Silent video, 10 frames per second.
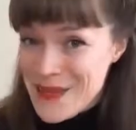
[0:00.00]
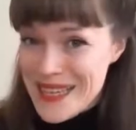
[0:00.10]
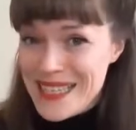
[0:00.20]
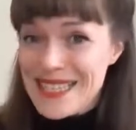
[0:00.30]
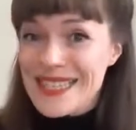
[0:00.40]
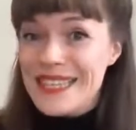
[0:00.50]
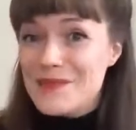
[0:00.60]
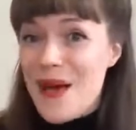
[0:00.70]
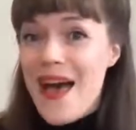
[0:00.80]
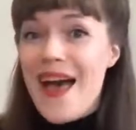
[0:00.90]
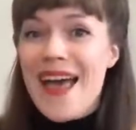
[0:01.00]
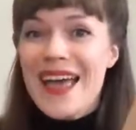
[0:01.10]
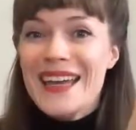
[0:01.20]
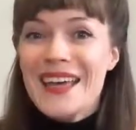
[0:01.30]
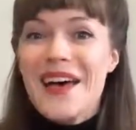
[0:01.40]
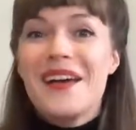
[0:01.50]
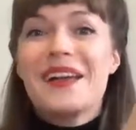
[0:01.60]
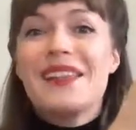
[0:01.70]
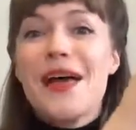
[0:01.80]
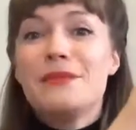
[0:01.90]
Wincy Spider
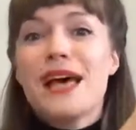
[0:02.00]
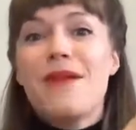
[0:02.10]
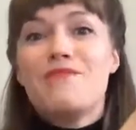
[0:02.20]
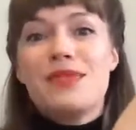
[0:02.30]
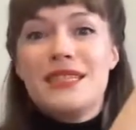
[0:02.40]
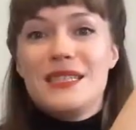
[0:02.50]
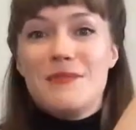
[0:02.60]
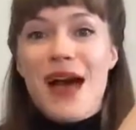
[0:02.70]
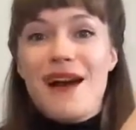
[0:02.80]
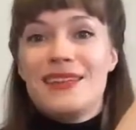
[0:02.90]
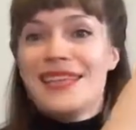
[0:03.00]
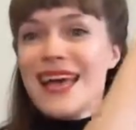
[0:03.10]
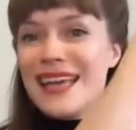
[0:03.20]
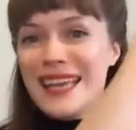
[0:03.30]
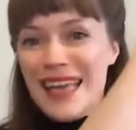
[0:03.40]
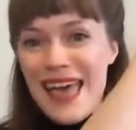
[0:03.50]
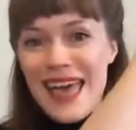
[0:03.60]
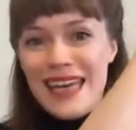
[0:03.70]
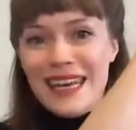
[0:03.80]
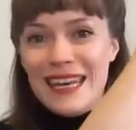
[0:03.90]
climbed up the spout
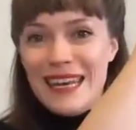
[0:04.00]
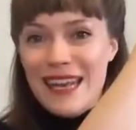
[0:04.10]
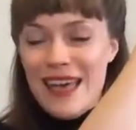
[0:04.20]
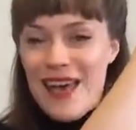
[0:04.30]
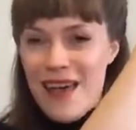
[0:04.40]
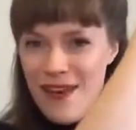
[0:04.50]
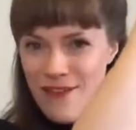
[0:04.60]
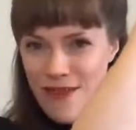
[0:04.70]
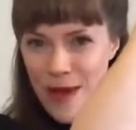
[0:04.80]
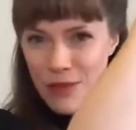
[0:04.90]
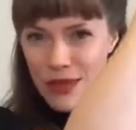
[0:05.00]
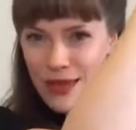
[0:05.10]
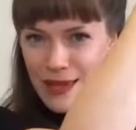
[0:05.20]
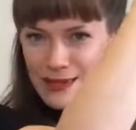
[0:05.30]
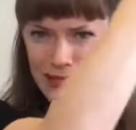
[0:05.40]
again. Fabulous.